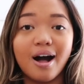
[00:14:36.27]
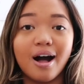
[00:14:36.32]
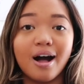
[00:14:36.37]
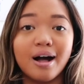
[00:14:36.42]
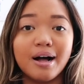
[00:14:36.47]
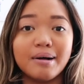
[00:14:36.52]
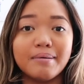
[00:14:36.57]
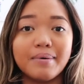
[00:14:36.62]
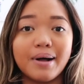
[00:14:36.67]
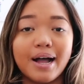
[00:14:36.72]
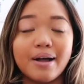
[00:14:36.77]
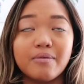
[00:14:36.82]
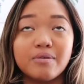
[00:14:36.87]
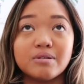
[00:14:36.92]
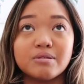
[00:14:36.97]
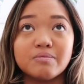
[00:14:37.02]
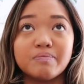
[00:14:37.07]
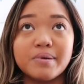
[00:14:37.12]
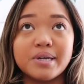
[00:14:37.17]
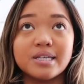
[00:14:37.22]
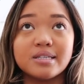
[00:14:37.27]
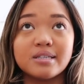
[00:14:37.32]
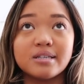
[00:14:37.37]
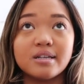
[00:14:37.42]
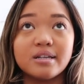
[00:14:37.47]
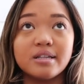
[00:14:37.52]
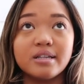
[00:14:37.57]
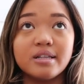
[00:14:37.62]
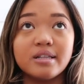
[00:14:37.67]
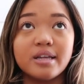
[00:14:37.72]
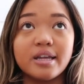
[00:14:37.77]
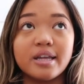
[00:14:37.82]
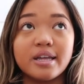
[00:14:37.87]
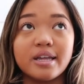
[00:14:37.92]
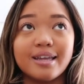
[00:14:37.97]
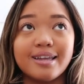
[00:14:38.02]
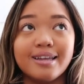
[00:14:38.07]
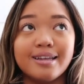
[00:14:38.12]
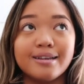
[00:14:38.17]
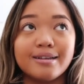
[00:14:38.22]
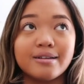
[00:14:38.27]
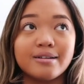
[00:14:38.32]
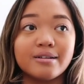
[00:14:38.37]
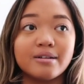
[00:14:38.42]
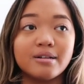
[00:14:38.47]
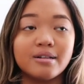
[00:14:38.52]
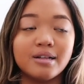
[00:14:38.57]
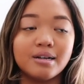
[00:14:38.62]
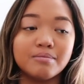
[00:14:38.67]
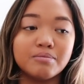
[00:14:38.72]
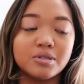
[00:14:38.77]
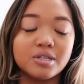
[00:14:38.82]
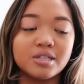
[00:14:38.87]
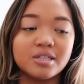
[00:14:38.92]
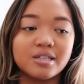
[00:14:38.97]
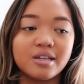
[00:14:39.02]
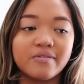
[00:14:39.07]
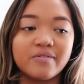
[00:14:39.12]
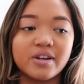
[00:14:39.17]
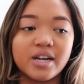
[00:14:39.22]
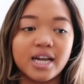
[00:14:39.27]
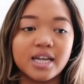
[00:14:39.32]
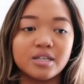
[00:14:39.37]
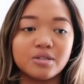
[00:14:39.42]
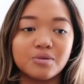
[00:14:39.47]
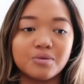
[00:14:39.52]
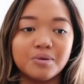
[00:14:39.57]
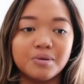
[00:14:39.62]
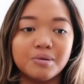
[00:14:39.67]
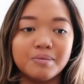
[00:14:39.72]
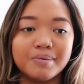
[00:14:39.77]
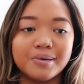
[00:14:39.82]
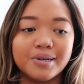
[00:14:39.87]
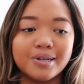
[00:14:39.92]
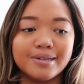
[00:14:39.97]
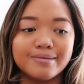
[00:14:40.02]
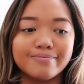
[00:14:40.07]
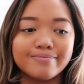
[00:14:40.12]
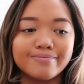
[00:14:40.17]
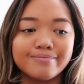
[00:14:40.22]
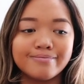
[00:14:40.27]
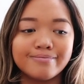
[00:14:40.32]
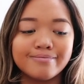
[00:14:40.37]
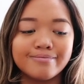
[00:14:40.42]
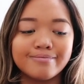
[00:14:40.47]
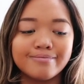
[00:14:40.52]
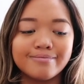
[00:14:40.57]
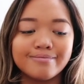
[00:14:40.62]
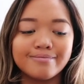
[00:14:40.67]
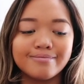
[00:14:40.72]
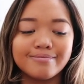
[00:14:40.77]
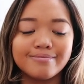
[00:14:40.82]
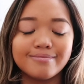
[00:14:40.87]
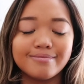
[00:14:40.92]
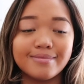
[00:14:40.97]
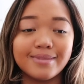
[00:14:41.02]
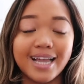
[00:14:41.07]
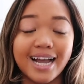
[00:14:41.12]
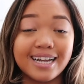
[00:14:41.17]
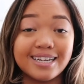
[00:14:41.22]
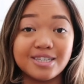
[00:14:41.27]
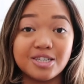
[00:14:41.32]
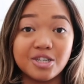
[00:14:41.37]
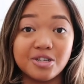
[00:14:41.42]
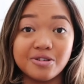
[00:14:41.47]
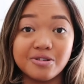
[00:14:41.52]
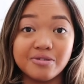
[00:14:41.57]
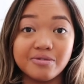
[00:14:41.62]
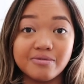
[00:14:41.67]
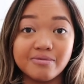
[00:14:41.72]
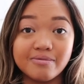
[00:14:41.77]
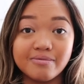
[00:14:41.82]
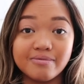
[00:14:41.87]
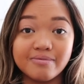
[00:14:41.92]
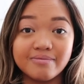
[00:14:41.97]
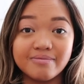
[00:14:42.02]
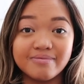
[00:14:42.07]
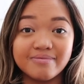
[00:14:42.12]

Um, I was basically like in clubs and stuff in high school, but not too